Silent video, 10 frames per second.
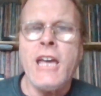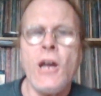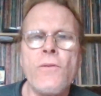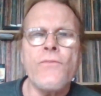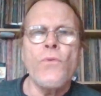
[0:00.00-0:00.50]

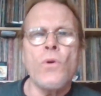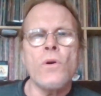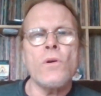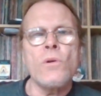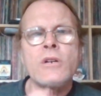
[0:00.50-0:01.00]
care
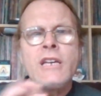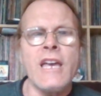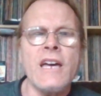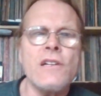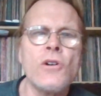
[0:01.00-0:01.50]
for or
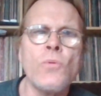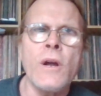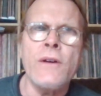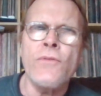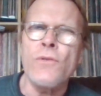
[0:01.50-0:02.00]
get or
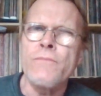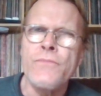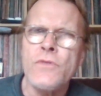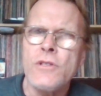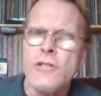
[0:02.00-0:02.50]
whatever
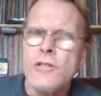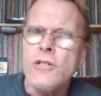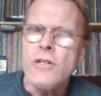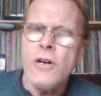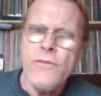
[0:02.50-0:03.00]

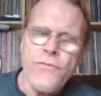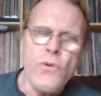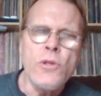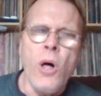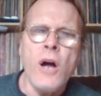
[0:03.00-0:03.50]

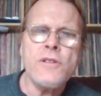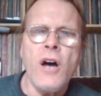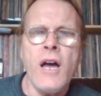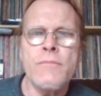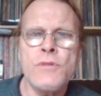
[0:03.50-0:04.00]
for a long
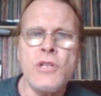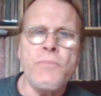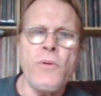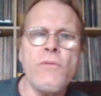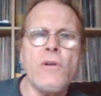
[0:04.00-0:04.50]
time, to the
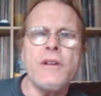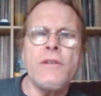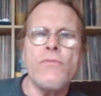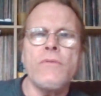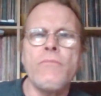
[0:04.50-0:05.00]
point where I
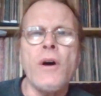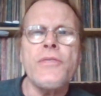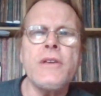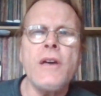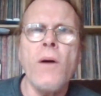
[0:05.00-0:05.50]
never even bought
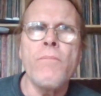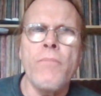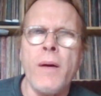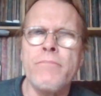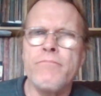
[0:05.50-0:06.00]
the
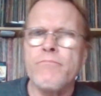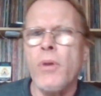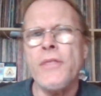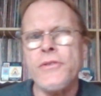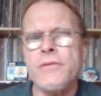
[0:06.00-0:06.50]
album. I
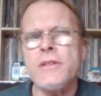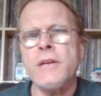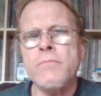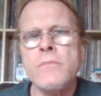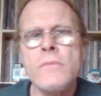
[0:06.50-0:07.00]
bought the
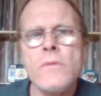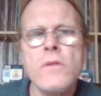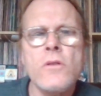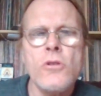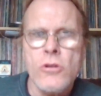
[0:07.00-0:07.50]
CD.
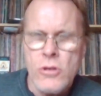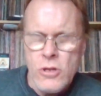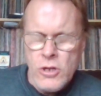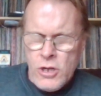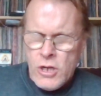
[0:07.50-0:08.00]

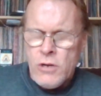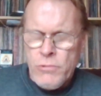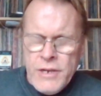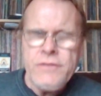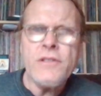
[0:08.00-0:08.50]

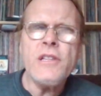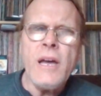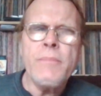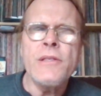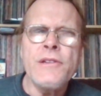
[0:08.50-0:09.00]
Recently,
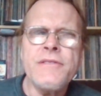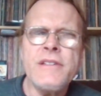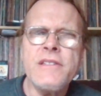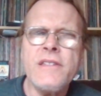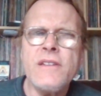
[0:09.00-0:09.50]
I've been
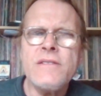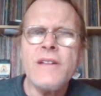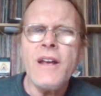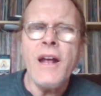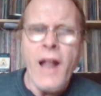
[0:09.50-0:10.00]
listening to this
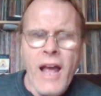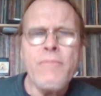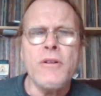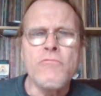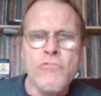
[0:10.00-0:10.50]
and
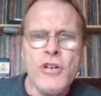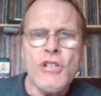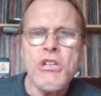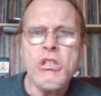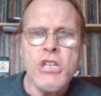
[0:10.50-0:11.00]
I've been
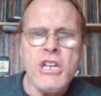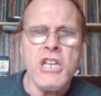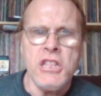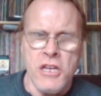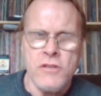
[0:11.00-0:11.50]
really
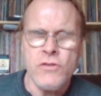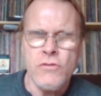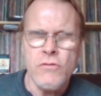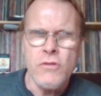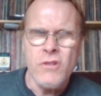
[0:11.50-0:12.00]
digging
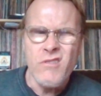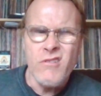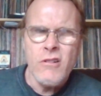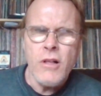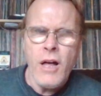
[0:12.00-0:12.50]
this.
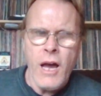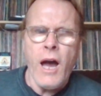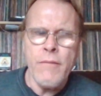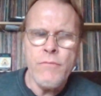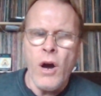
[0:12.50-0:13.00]

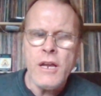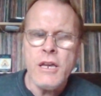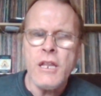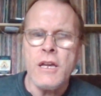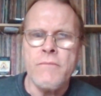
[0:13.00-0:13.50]
I'm not
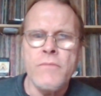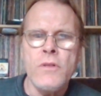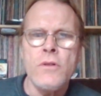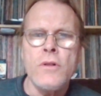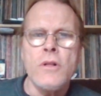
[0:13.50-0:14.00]
kidding.
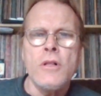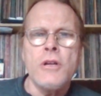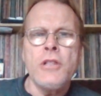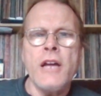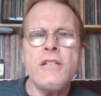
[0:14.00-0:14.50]

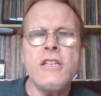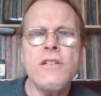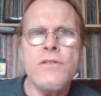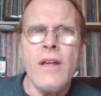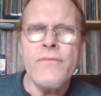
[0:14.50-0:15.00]

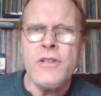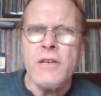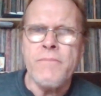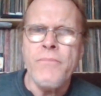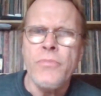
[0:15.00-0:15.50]
1970,